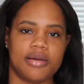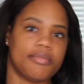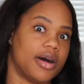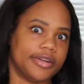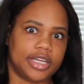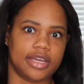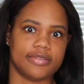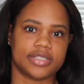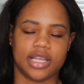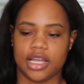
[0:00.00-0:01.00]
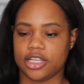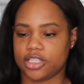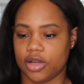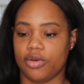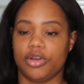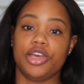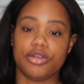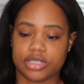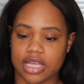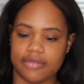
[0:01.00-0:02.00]
Maldives. So
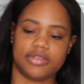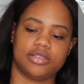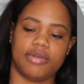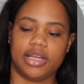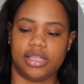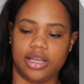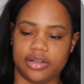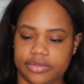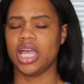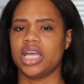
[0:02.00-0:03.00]
huge savings right there.